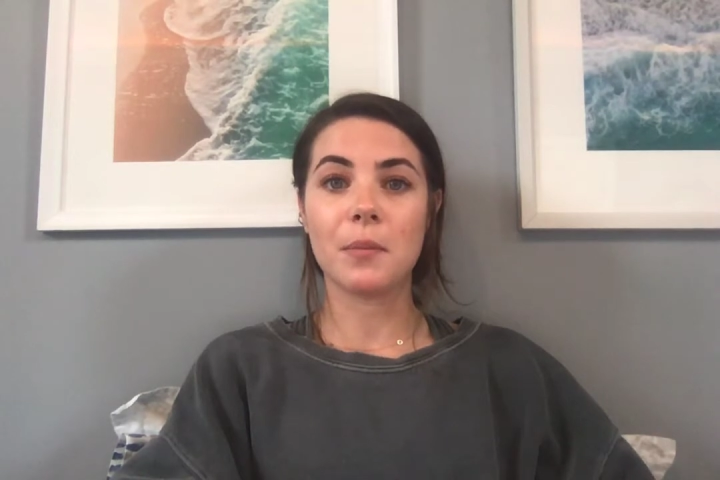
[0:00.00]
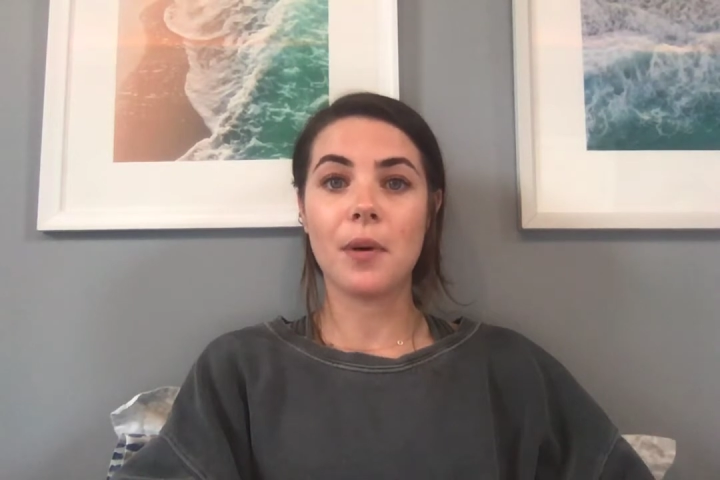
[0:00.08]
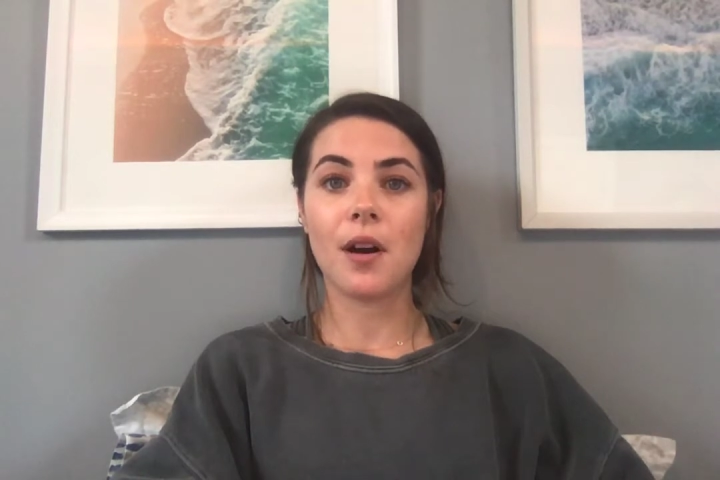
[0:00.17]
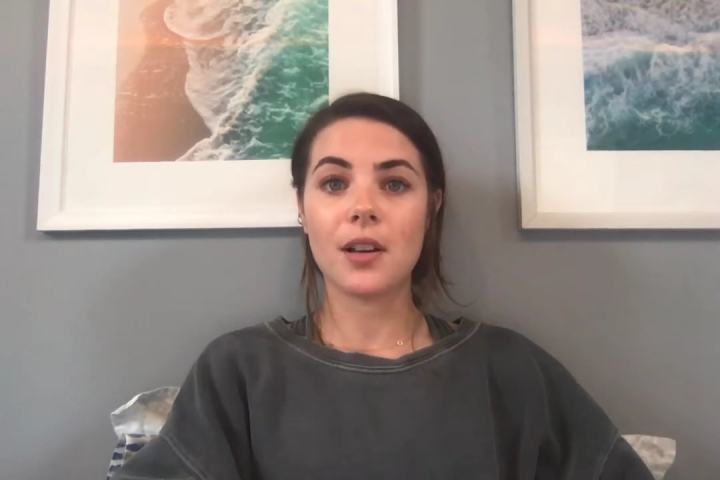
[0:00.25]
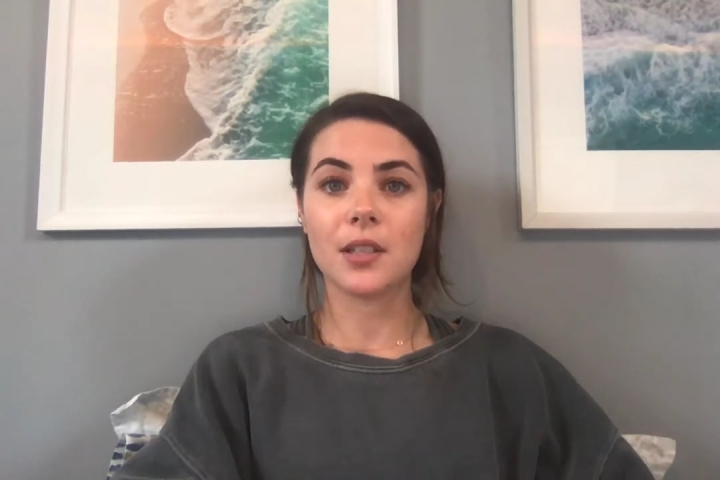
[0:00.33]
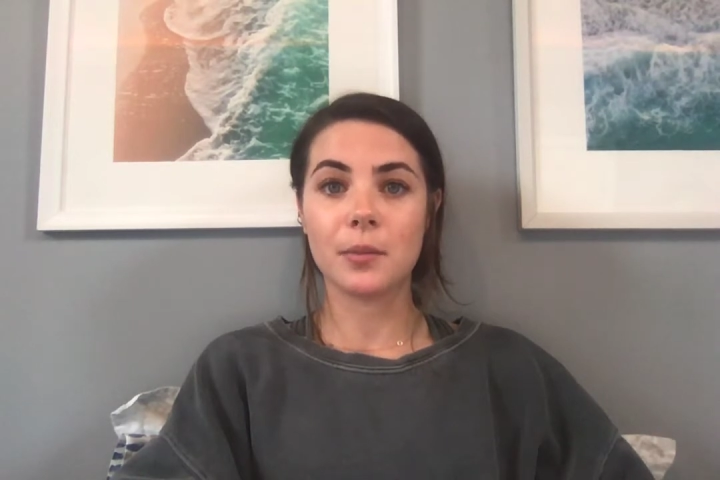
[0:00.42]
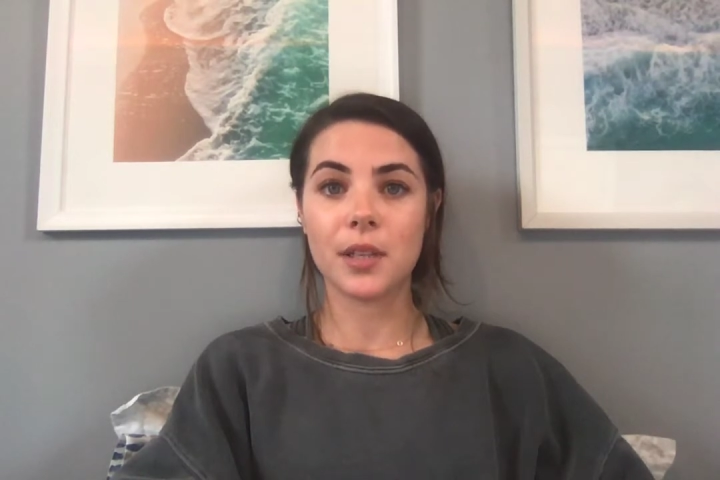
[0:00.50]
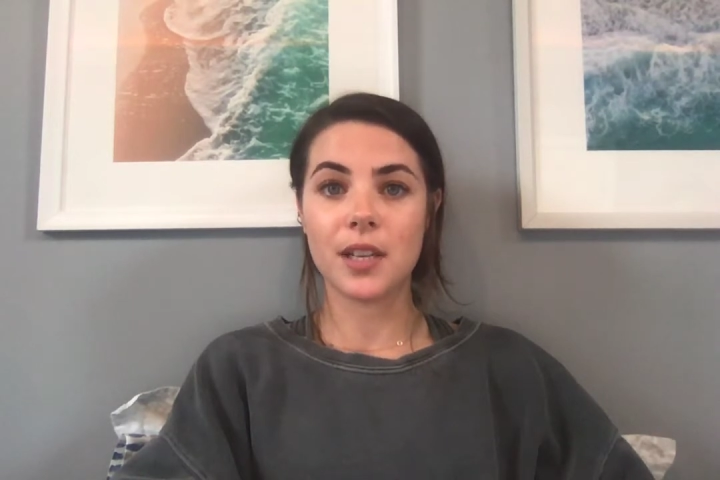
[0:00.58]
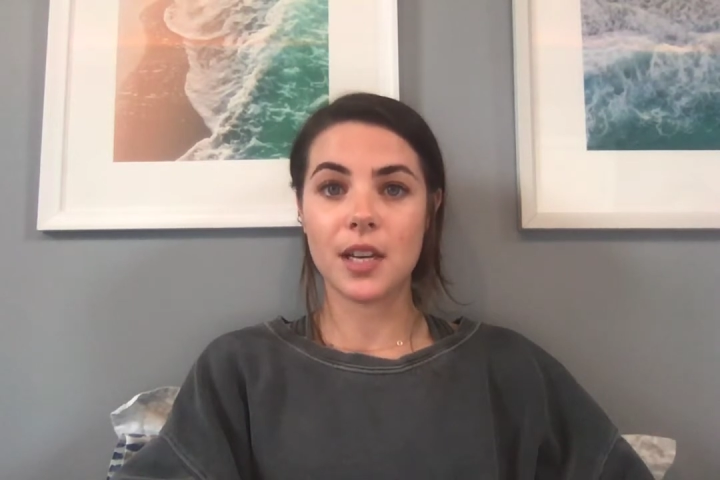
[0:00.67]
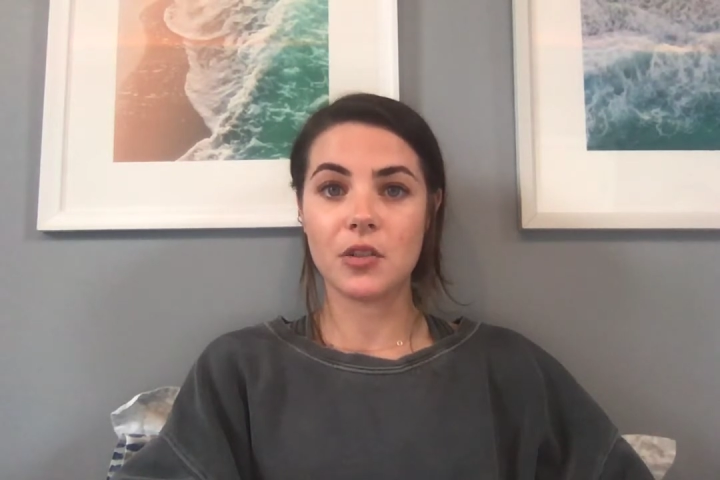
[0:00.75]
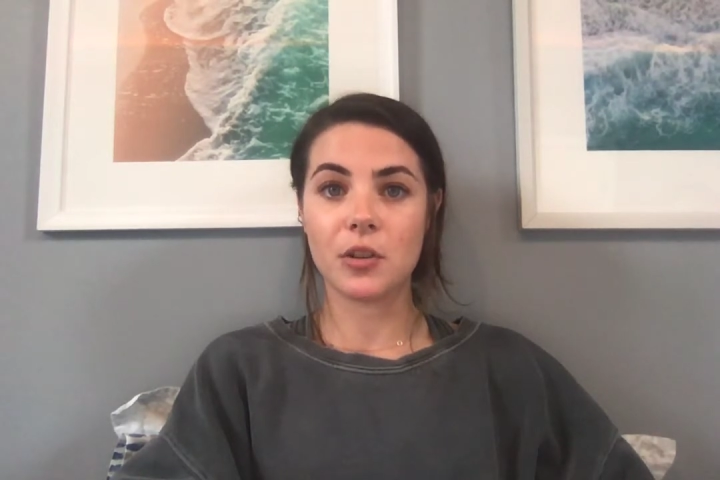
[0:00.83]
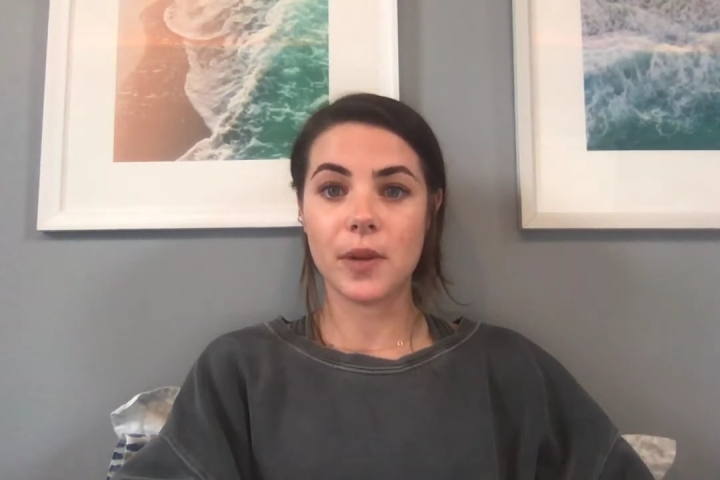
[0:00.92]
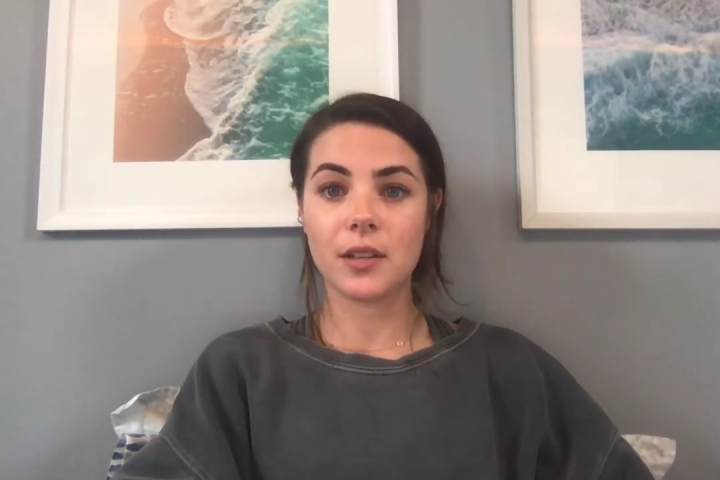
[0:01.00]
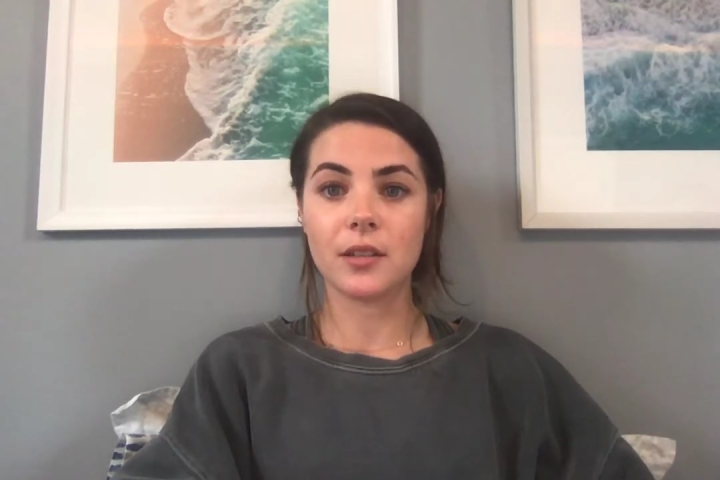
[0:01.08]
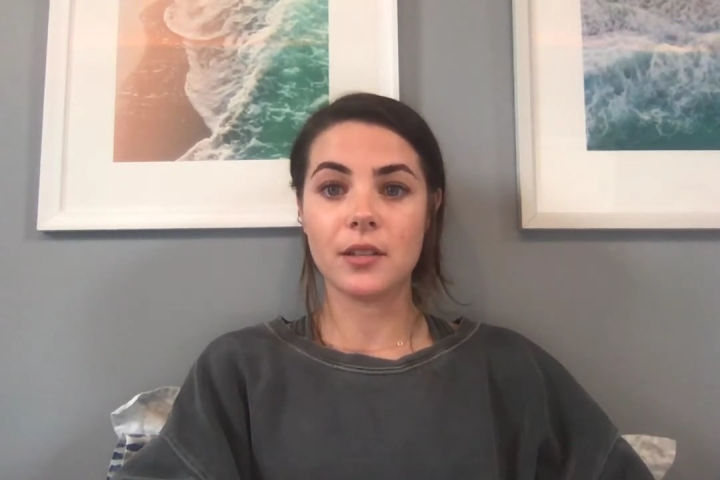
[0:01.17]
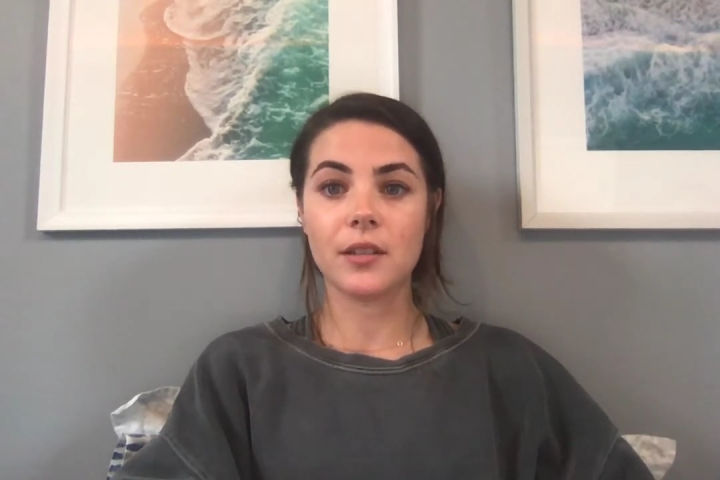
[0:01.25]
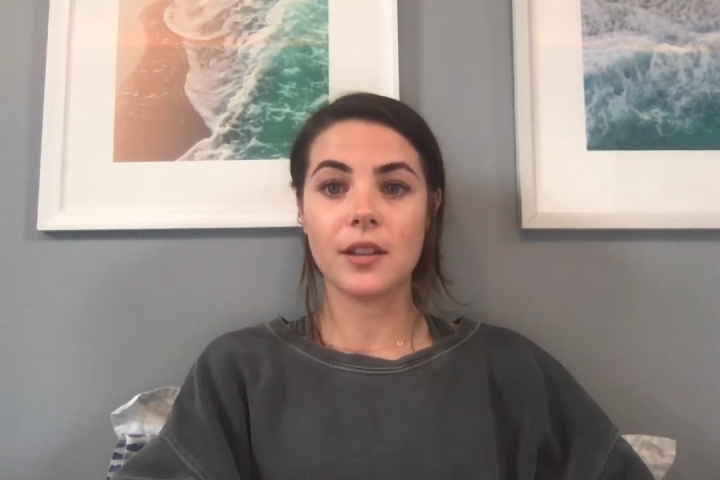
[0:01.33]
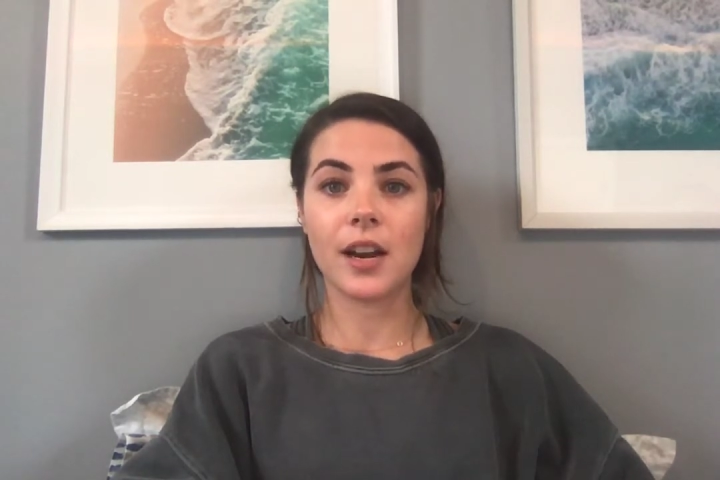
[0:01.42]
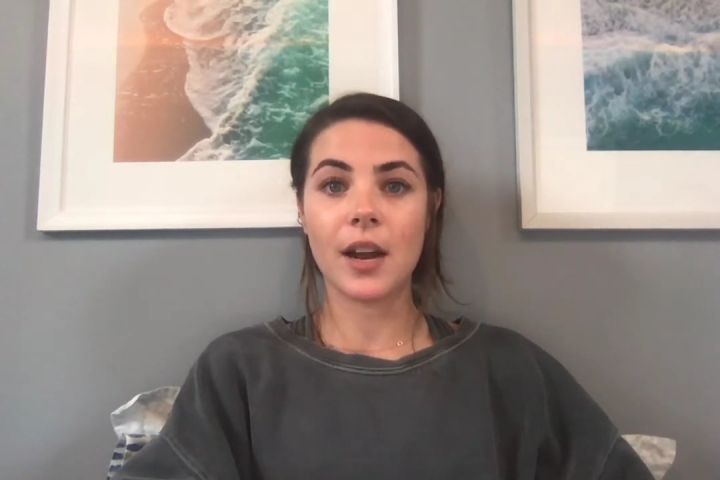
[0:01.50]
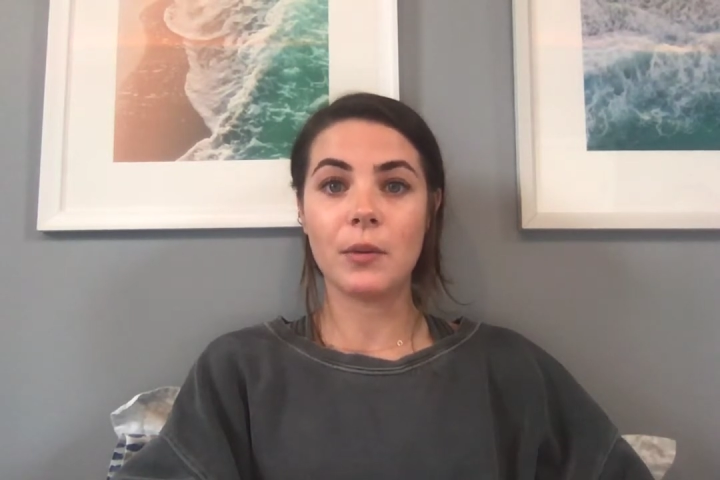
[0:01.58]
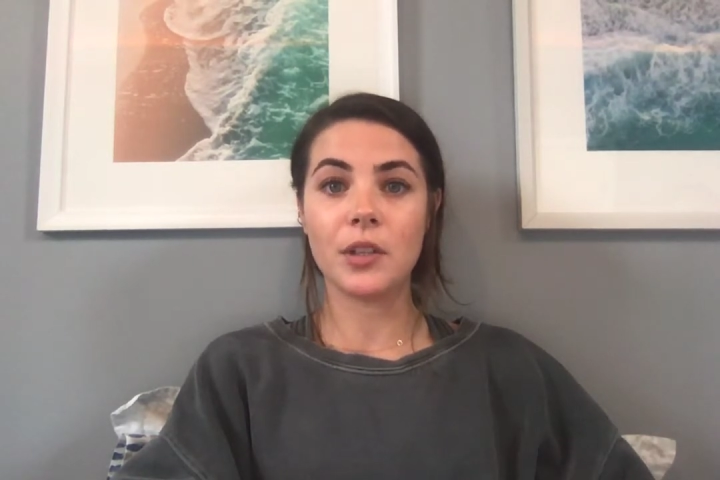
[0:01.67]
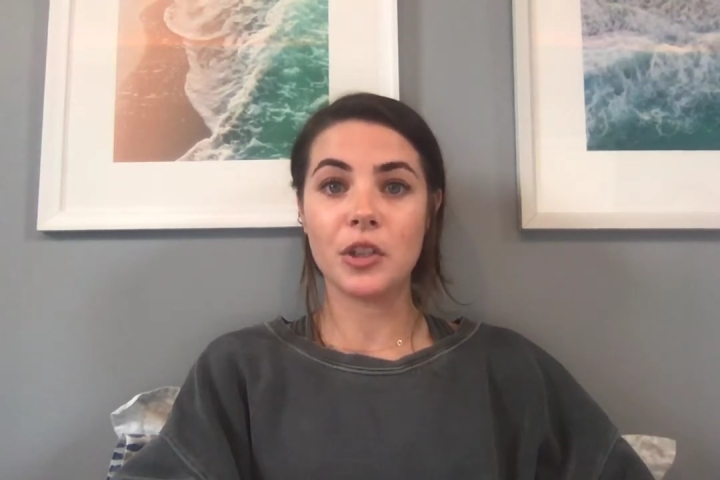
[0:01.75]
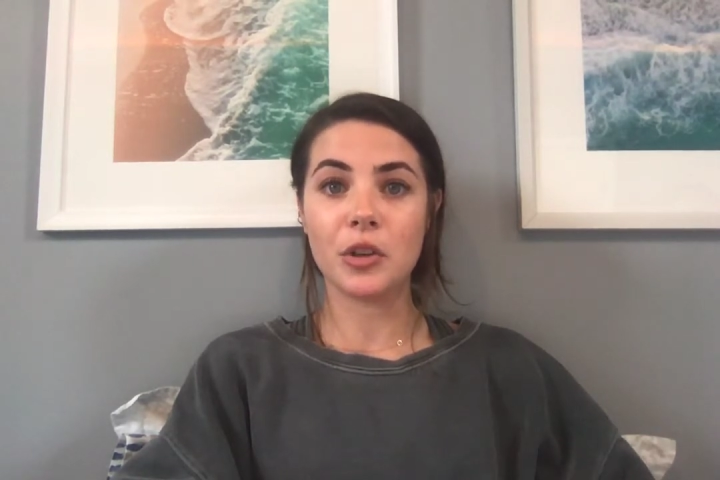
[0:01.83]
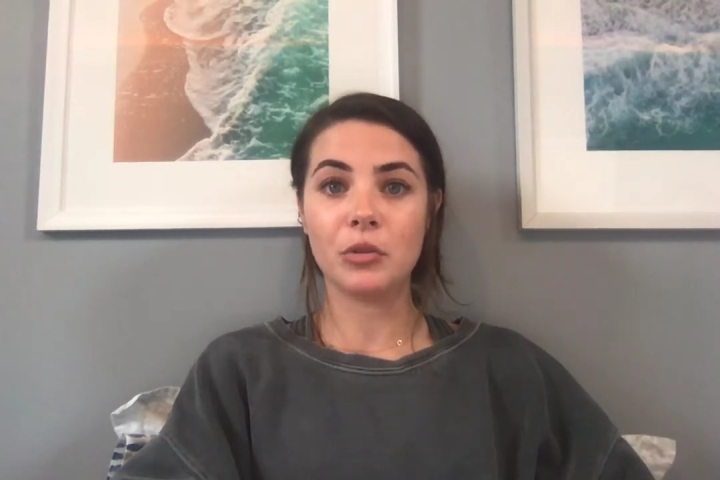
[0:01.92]
possibly detrimental that I
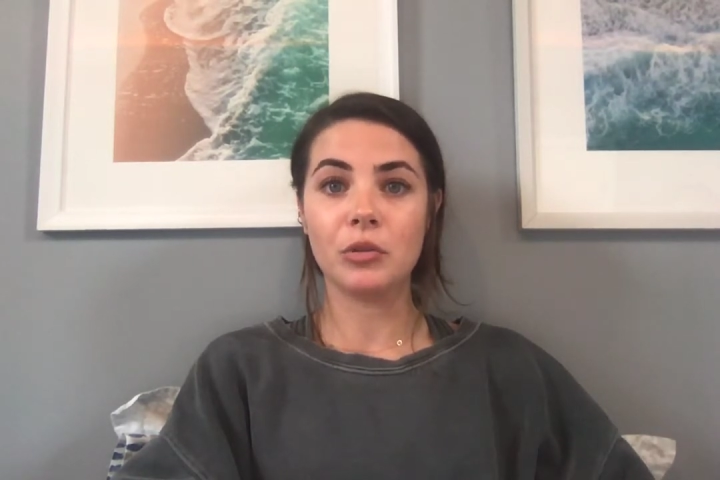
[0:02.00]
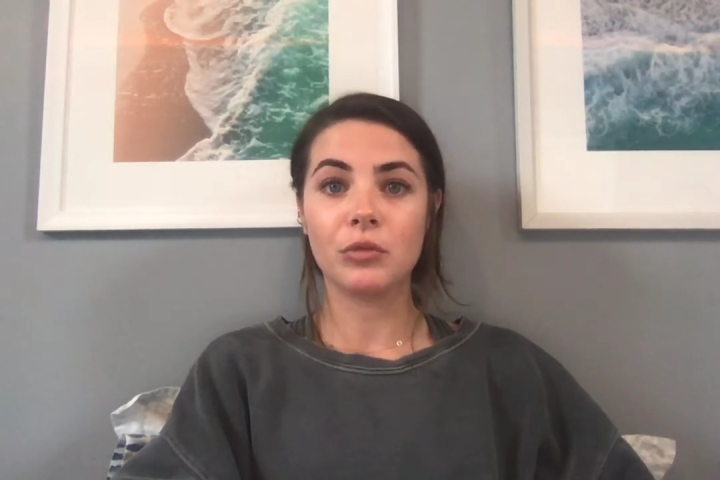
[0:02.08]
would do,